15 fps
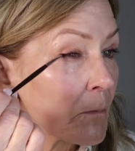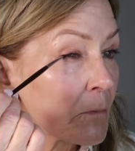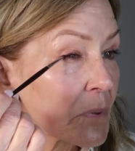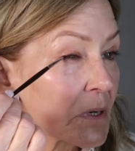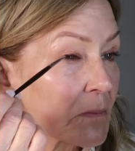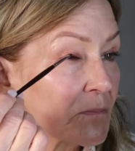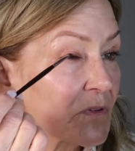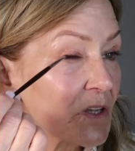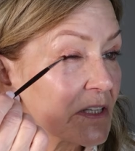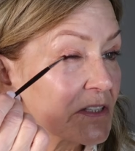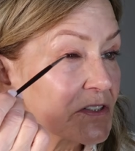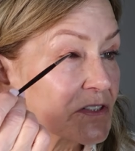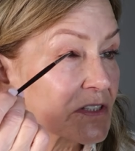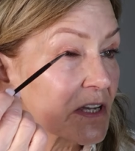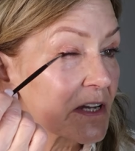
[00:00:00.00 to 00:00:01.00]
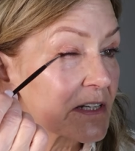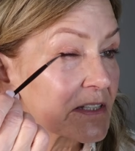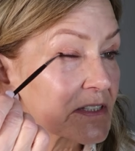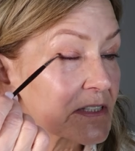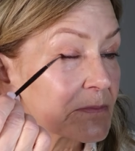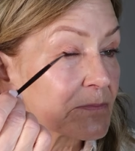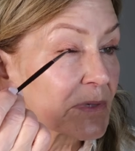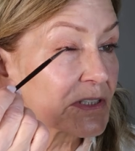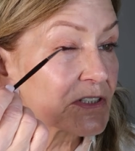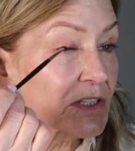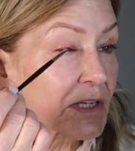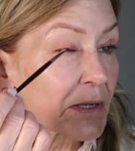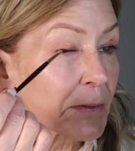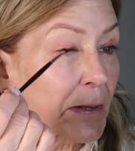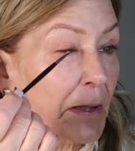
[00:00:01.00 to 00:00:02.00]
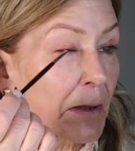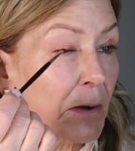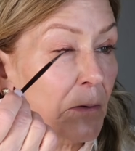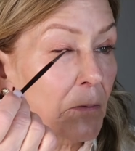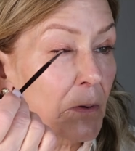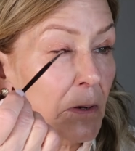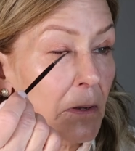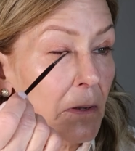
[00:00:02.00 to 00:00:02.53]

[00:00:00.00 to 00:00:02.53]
But I'm really just kind of smudging it out.